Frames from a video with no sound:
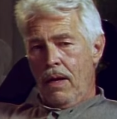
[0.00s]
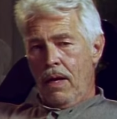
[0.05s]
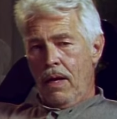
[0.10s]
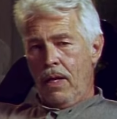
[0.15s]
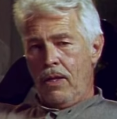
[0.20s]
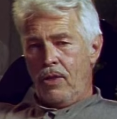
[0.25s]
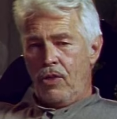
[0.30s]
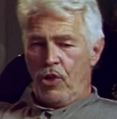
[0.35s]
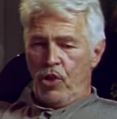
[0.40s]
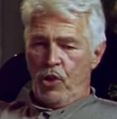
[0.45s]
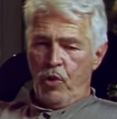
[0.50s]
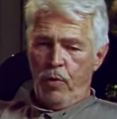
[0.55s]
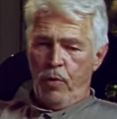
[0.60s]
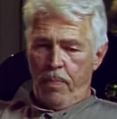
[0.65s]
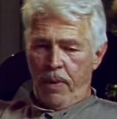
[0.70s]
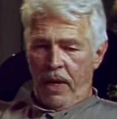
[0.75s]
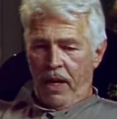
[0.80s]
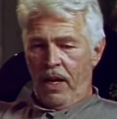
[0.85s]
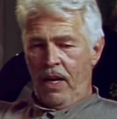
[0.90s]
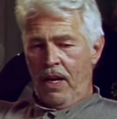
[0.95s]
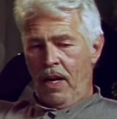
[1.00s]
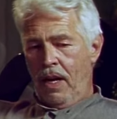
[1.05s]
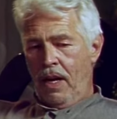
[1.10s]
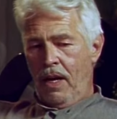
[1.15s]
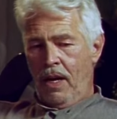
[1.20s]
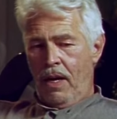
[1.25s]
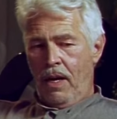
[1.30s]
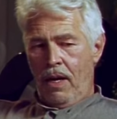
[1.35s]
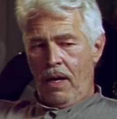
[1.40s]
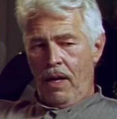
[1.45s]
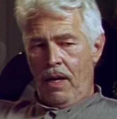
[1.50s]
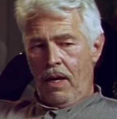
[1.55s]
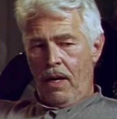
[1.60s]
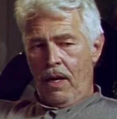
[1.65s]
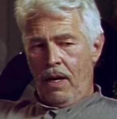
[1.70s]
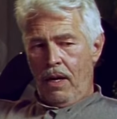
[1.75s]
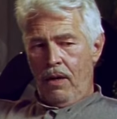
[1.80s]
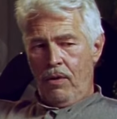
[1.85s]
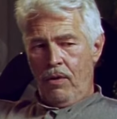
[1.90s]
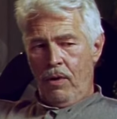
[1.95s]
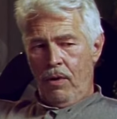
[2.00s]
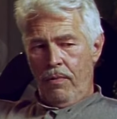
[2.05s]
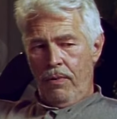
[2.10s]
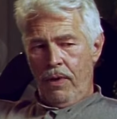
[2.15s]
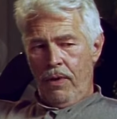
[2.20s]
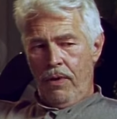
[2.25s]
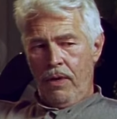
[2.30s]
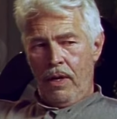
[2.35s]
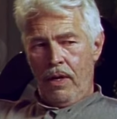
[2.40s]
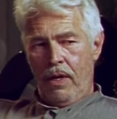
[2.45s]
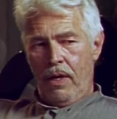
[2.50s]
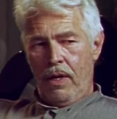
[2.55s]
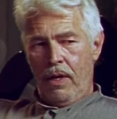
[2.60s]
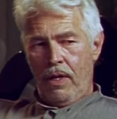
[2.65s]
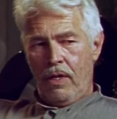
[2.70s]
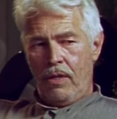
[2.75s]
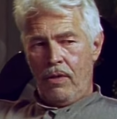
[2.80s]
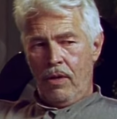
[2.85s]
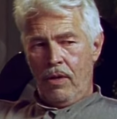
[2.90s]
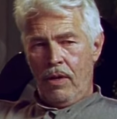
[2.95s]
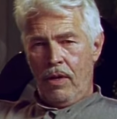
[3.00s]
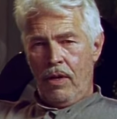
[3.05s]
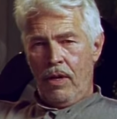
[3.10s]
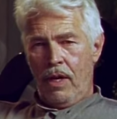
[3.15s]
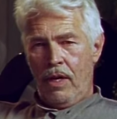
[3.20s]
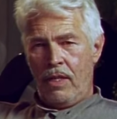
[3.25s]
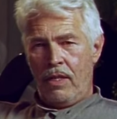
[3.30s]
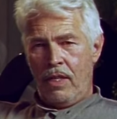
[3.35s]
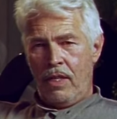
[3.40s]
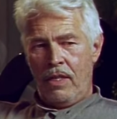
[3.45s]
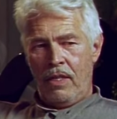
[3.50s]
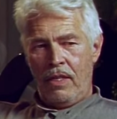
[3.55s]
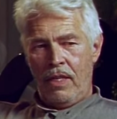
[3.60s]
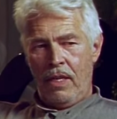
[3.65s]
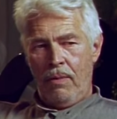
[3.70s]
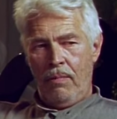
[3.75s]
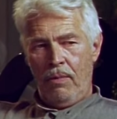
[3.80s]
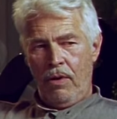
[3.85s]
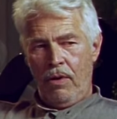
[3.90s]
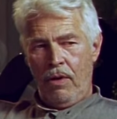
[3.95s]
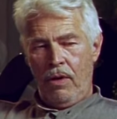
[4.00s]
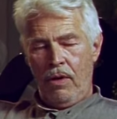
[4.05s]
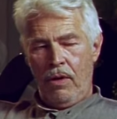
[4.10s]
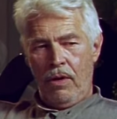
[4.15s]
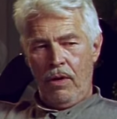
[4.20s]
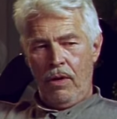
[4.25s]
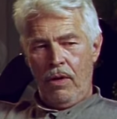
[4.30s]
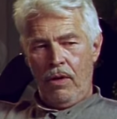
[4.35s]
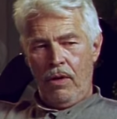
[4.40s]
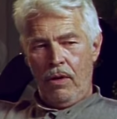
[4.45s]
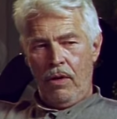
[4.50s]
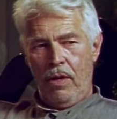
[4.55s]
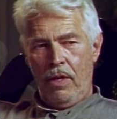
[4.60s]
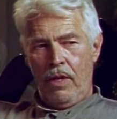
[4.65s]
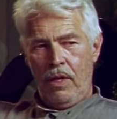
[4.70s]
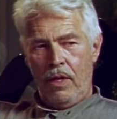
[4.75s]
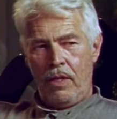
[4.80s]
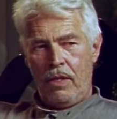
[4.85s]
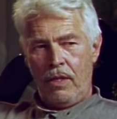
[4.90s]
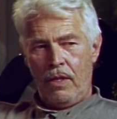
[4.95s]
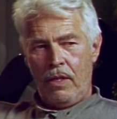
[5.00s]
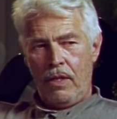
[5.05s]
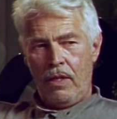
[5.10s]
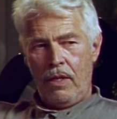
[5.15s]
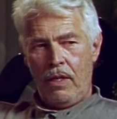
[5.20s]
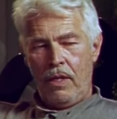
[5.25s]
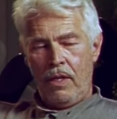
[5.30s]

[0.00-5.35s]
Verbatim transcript: I shoot Billy, and I looked over there, and I saw the thing. I said, Sam, look at this.